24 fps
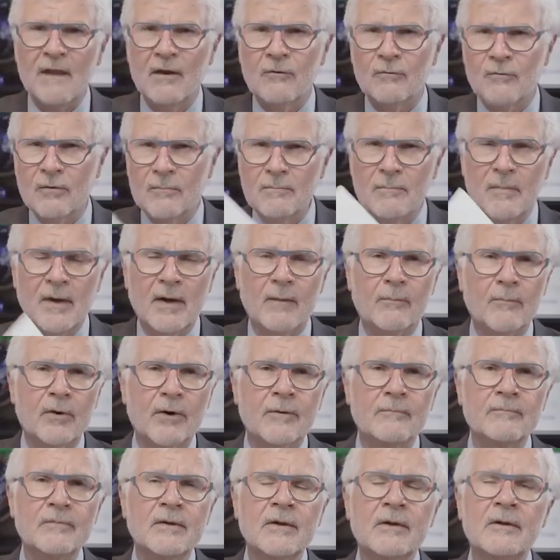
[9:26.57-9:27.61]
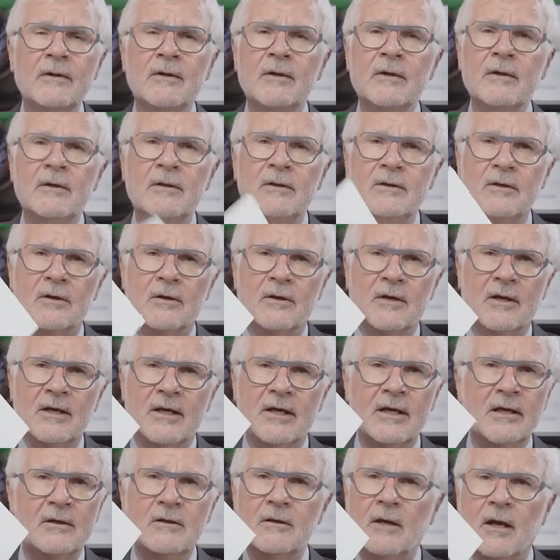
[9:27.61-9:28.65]
And remember, you're going
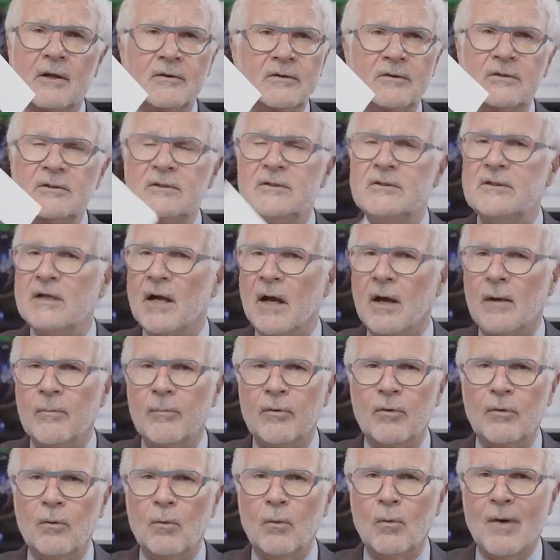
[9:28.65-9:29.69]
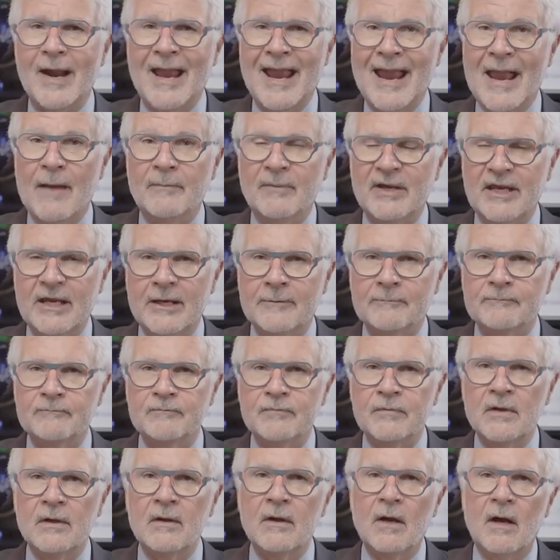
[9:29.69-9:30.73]
to get a double whammy
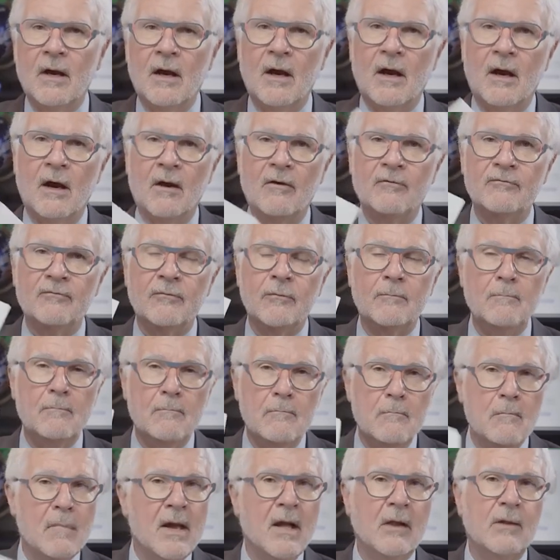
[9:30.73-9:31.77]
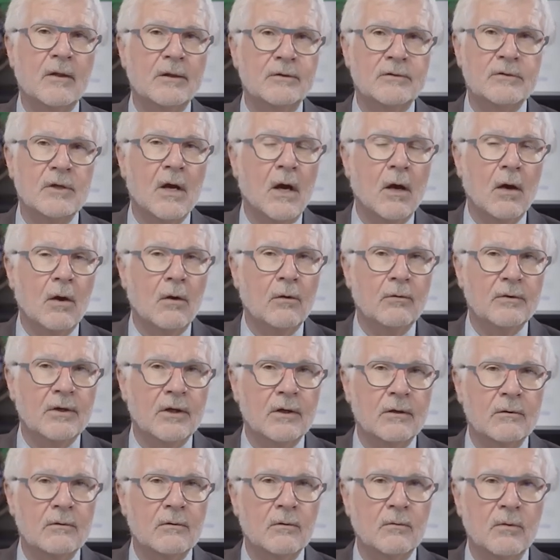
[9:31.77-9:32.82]
of
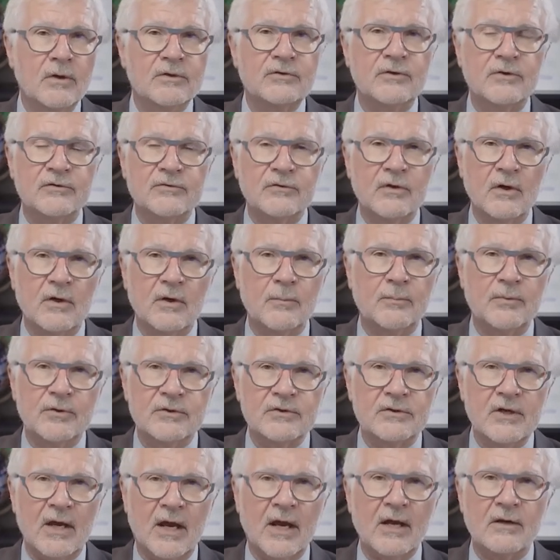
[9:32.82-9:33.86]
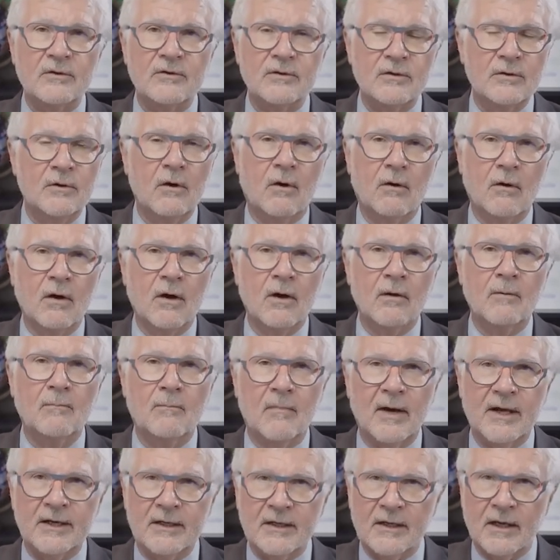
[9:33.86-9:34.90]
melatonin, which is going to protect your
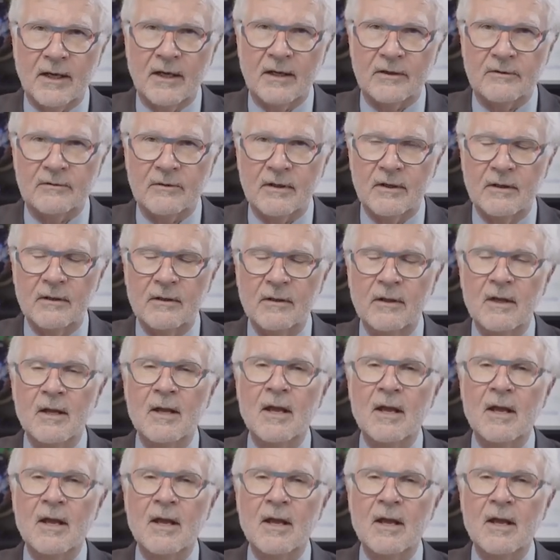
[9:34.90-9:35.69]
mitochondria,